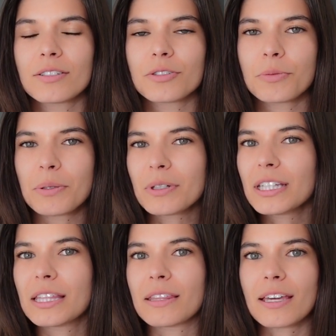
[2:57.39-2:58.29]
do we
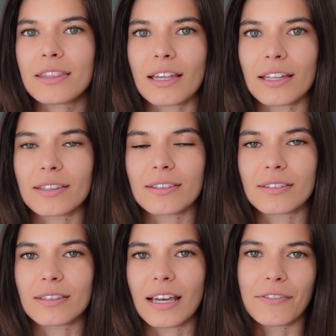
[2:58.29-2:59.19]
really think that
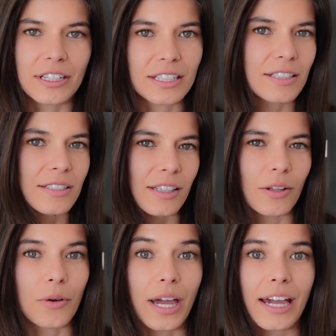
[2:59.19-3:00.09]
everything's still
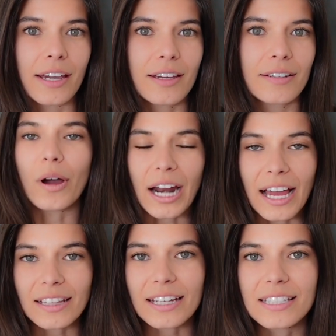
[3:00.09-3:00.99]
okay? What
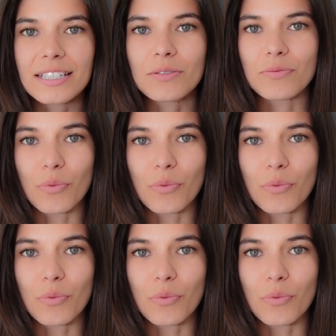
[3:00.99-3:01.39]
I like to